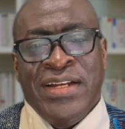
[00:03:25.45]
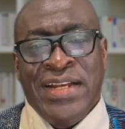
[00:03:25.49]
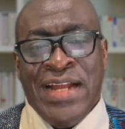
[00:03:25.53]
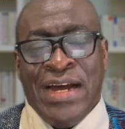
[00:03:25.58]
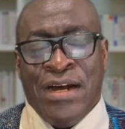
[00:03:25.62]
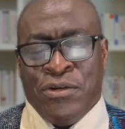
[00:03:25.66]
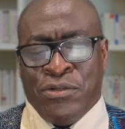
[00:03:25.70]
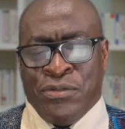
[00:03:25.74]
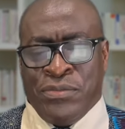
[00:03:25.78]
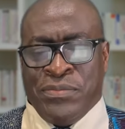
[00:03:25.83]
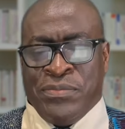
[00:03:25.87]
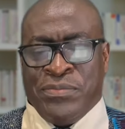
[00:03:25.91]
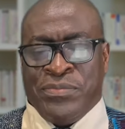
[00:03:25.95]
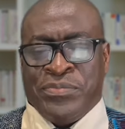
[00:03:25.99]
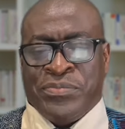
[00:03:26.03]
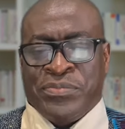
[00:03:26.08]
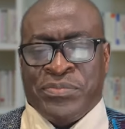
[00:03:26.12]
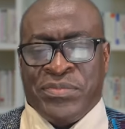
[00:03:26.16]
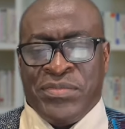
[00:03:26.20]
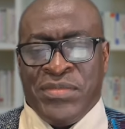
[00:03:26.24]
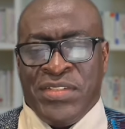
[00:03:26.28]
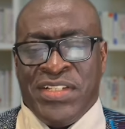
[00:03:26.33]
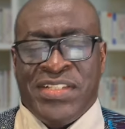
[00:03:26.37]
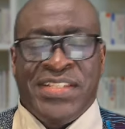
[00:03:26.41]
Now,
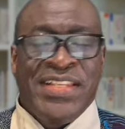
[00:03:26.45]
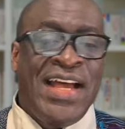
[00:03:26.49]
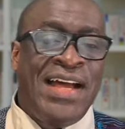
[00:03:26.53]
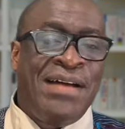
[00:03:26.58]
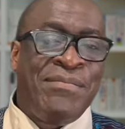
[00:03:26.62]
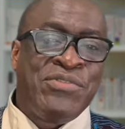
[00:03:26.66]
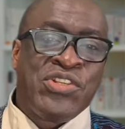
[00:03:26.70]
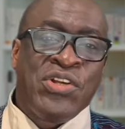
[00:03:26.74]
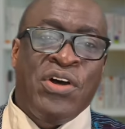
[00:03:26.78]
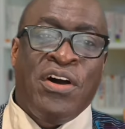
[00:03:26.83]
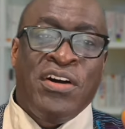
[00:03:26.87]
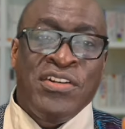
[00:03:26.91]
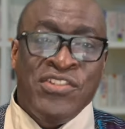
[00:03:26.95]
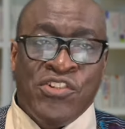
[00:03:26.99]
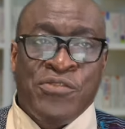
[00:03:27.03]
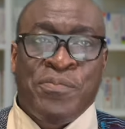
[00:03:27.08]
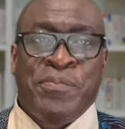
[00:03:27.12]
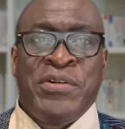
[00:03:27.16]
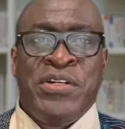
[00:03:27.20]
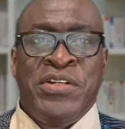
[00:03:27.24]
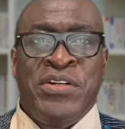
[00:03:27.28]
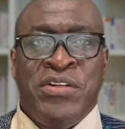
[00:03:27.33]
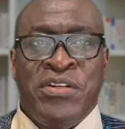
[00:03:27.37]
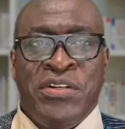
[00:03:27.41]
Sam's
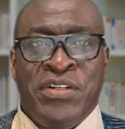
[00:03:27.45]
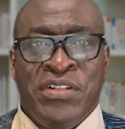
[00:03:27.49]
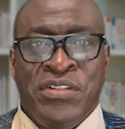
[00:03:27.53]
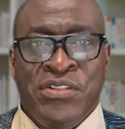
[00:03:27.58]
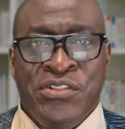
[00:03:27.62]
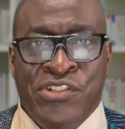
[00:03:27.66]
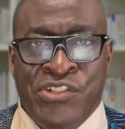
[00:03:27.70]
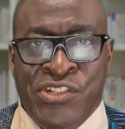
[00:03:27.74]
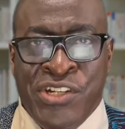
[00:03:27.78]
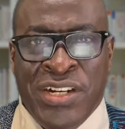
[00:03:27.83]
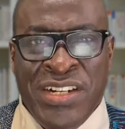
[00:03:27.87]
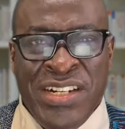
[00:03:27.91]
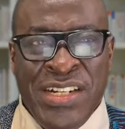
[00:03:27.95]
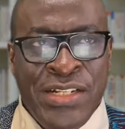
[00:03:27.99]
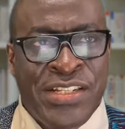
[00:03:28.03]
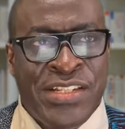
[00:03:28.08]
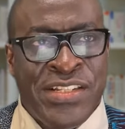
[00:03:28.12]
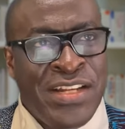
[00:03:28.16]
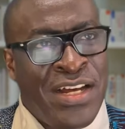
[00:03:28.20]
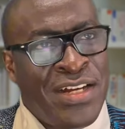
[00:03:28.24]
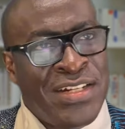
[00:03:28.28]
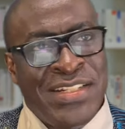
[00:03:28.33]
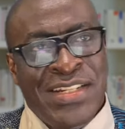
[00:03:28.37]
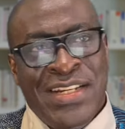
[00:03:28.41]
entrepreneurial journey
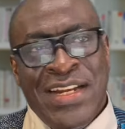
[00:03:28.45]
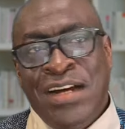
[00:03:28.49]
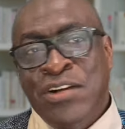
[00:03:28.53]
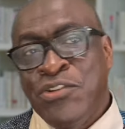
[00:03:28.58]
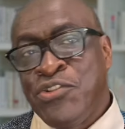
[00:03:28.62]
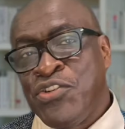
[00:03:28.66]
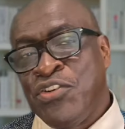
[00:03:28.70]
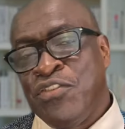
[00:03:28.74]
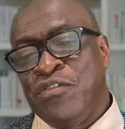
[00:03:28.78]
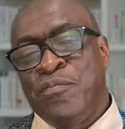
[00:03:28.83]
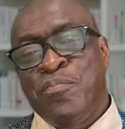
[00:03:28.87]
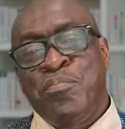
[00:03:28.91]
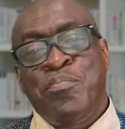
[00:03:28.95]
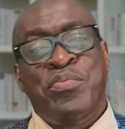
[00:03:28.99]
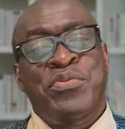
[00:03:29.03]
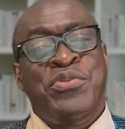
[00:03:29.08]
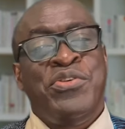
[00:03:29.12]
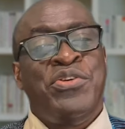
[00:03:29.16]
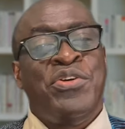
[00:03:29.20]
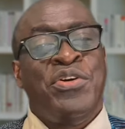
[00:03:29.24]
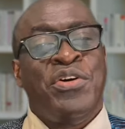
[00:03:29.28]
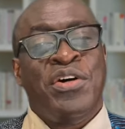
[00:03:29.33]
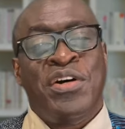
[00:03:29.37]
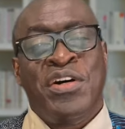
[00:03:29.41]
started out of
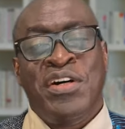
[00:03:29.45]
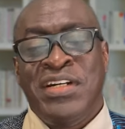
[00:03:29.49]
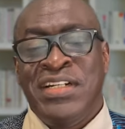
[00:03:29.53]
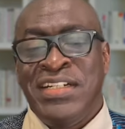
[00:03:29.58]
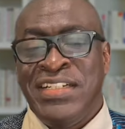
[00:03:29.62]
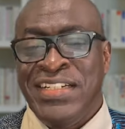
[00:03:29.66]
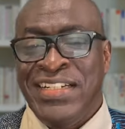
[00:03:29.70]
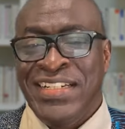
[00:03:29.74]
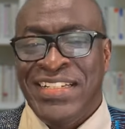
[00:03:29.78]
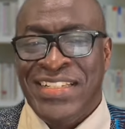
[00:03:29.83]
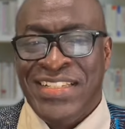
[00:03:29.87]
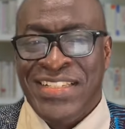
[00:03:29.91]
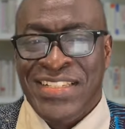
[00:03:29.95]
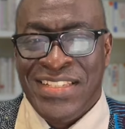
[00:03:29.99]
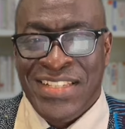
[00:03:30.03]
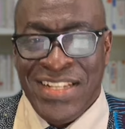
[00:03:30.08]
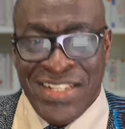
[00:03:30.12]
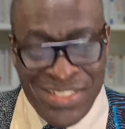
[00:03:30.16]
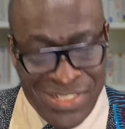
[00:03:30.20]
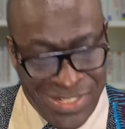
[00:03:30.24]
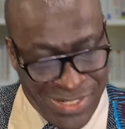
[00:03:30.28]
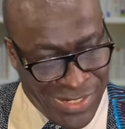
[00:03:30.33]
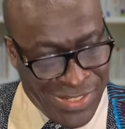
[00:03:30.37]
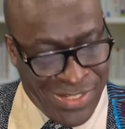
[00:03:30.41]
pure
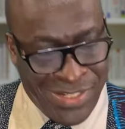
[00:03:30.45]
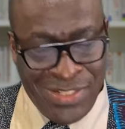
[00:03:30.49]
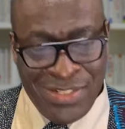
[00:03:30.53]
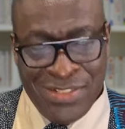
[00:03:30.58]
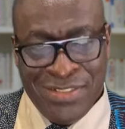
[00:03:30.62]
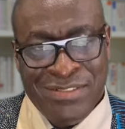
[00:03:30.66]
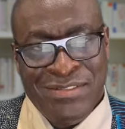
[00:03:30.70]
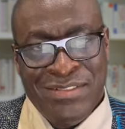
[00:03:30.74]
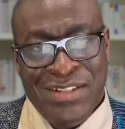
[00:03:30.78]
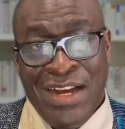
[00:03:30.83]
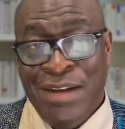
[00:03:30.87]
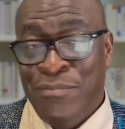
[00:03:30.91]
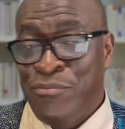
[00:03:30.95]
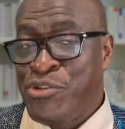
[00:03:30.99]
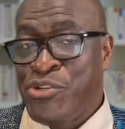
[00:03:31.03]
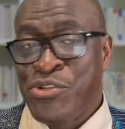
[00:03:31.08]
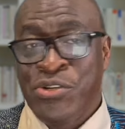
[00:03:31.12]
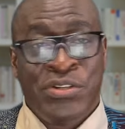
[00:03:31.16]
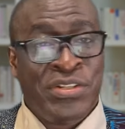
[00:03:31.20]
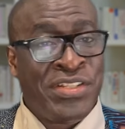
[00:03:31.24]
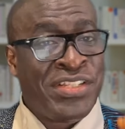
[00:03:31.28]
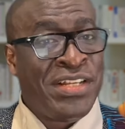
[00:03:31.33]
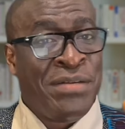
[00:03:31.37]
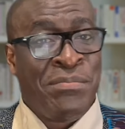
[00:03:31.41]
necessity. I'm
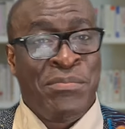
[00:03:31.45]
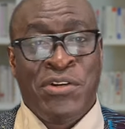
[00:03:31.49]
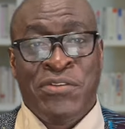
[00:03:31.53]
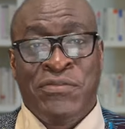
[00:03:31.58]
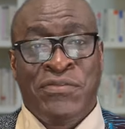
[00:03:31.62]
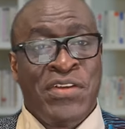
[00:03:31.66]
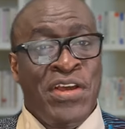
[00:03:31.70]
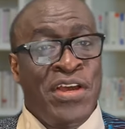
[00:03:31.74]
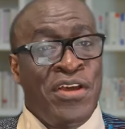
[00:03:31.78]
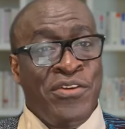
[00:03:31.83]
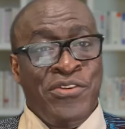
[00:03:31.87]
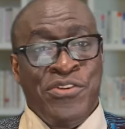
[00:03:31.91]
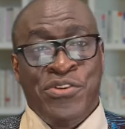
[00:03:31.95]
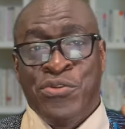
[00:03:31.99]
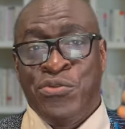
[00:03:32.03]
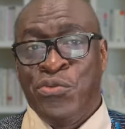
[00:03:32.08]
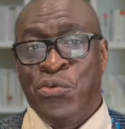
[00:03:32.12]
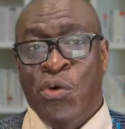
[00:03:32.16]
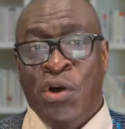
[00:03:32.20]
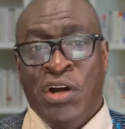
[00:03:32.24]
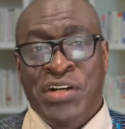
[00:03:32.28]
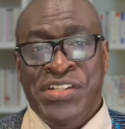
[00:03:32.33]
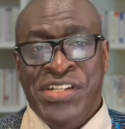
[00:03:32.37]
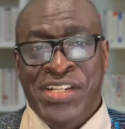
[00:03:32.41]
sure some of you
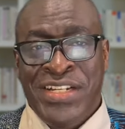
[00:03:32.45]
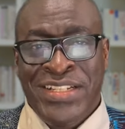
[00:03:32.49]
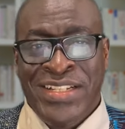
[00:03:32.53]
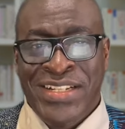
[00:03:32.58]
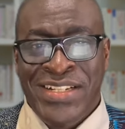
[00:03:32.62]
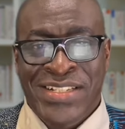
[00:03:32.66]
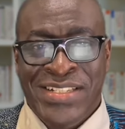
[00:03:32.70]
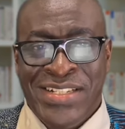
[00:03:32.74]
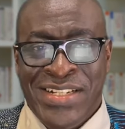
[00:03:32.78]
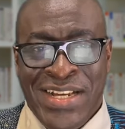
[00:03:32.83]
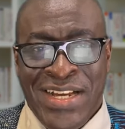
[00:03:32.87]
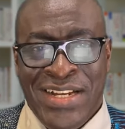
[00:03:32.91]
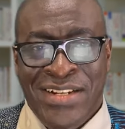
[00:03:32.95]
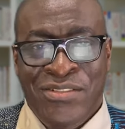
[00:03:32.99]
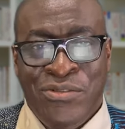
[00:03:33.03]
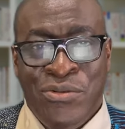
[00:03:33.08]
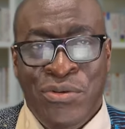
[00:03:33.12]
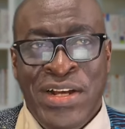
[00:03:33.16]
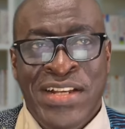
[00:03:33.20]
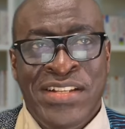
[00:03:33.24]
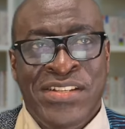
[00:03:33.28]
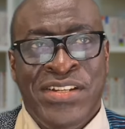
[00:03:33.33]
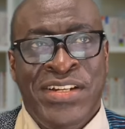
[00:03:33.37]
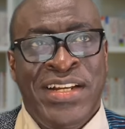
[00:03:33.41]
watching this can
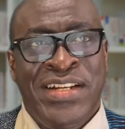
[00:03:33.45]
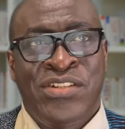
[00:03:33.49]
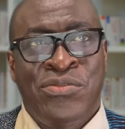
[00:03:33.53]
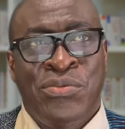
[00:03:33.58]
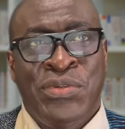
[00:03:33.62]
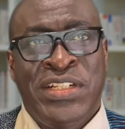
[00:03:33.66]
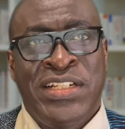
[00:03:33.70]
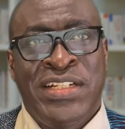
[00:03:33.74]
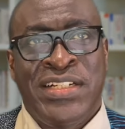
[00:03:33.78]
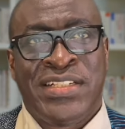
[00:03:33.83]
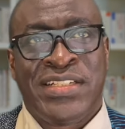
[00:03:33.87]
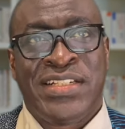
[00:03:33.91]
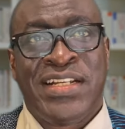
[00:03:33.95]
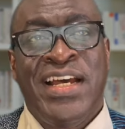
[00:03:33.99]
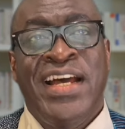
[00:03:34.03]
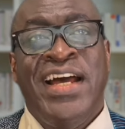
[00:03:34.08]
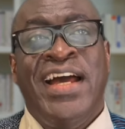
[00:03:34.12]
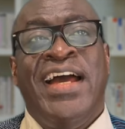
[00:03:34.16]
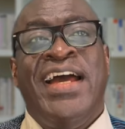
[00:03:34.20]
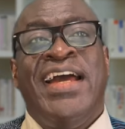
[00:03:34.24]
resonate with this.